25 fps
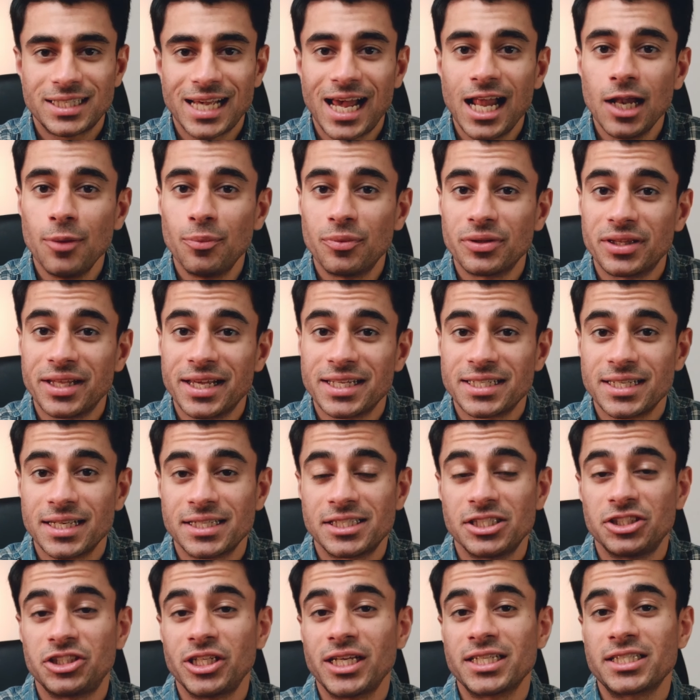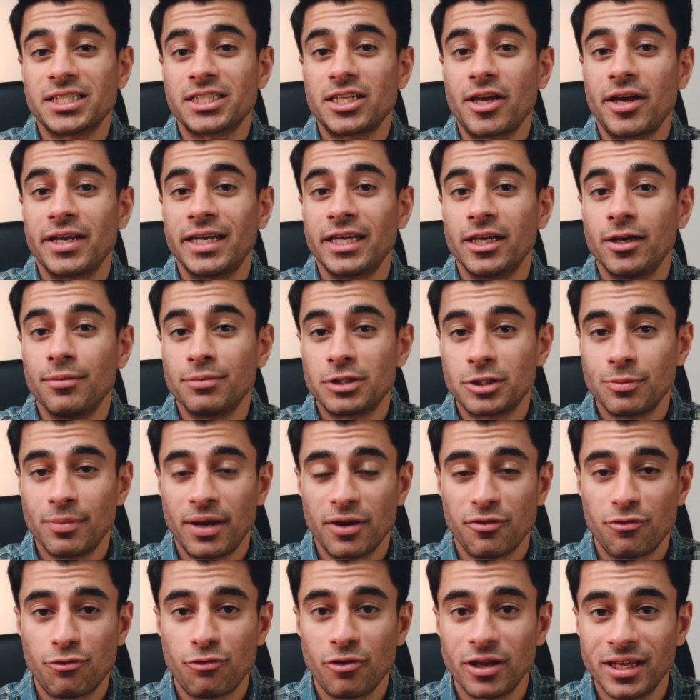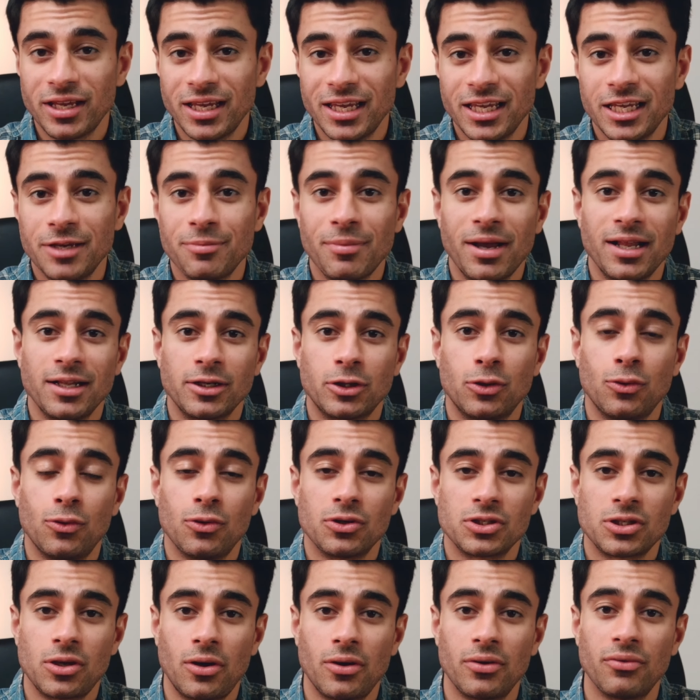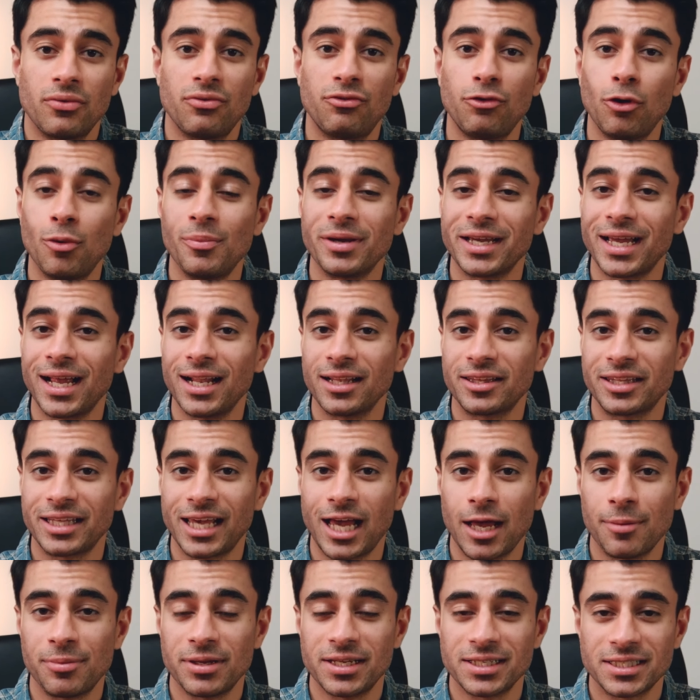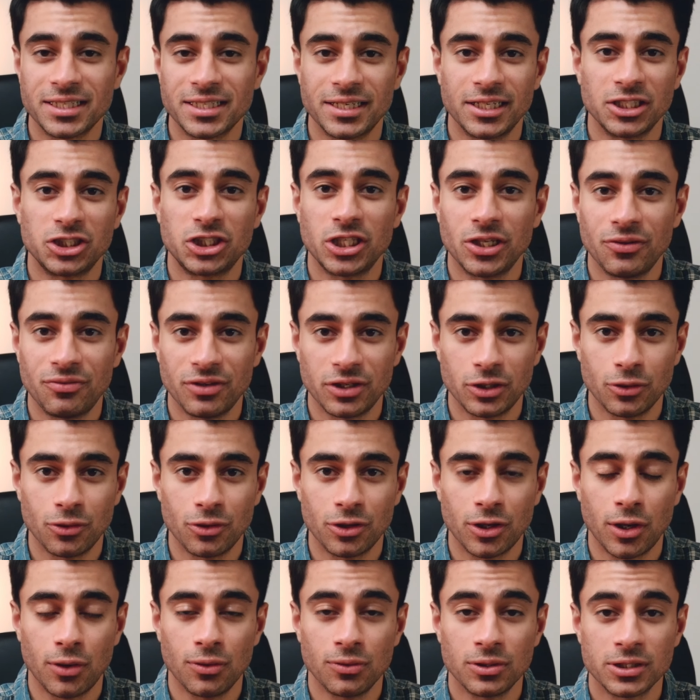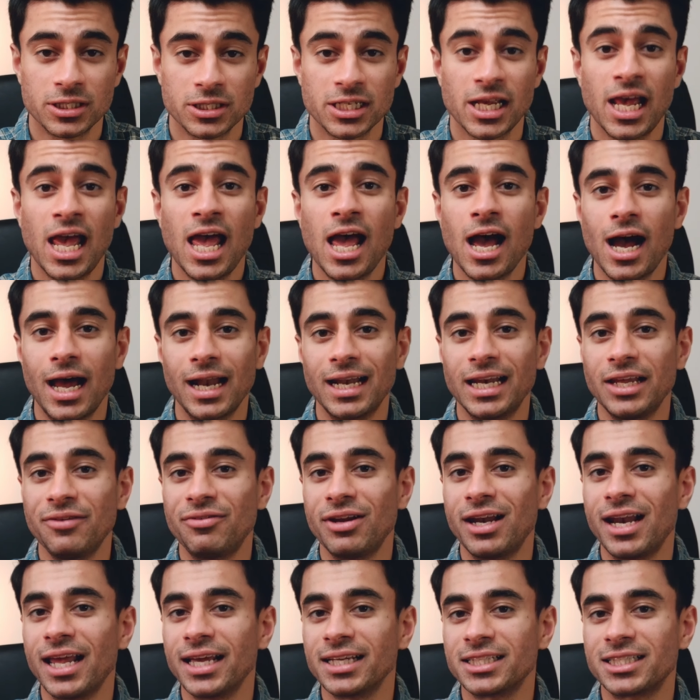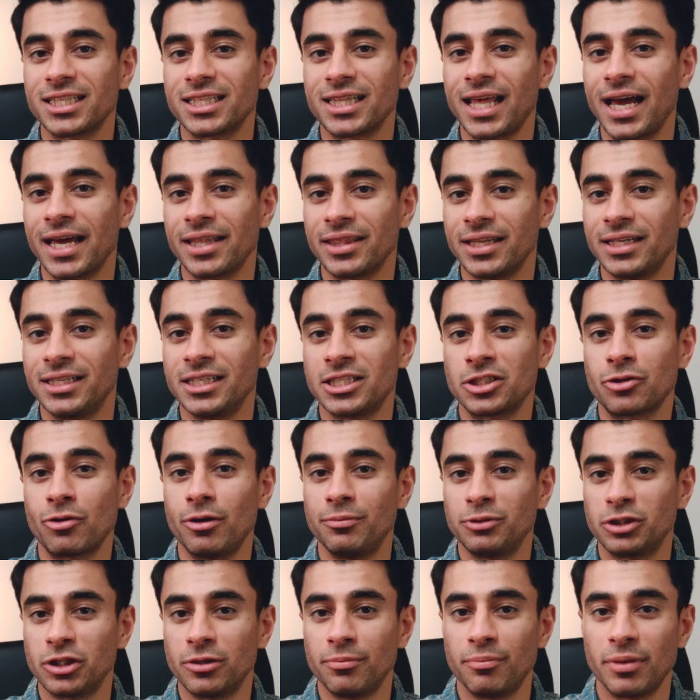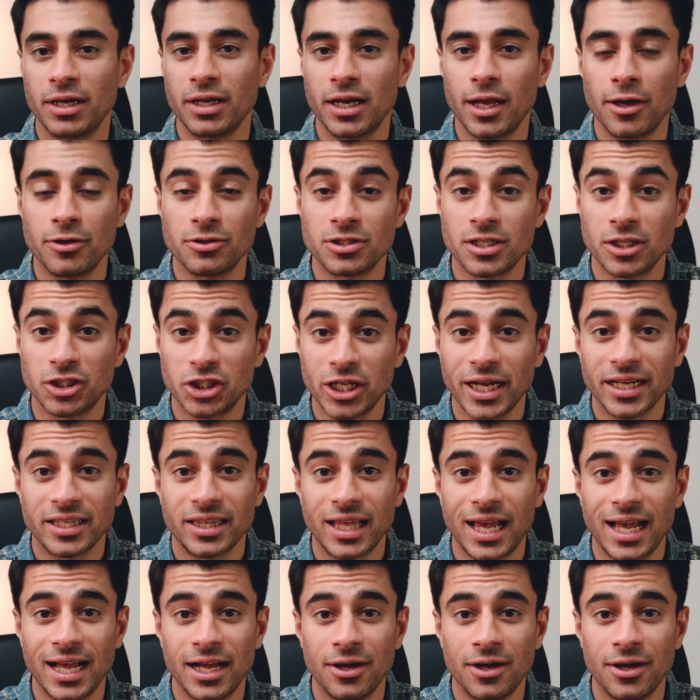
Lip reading: help with this, I suggest signing up to my free email course on forming healthy habits and achieving your goals. I'll leave a link to that in the description below, so check that